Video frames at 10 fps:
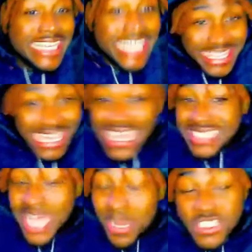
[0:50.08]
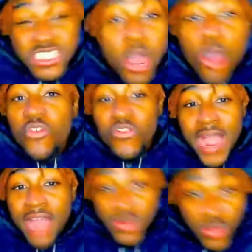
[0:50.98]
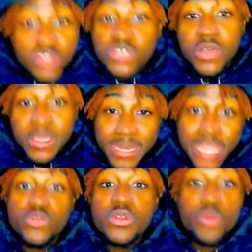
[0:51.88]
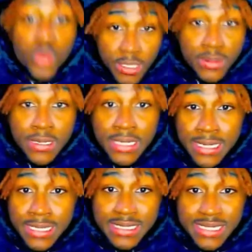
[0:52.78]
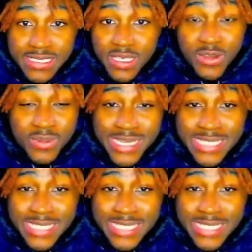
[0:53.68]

Last time he shot 05. I knew he was gonna give me that three pointer though. Let's go, man.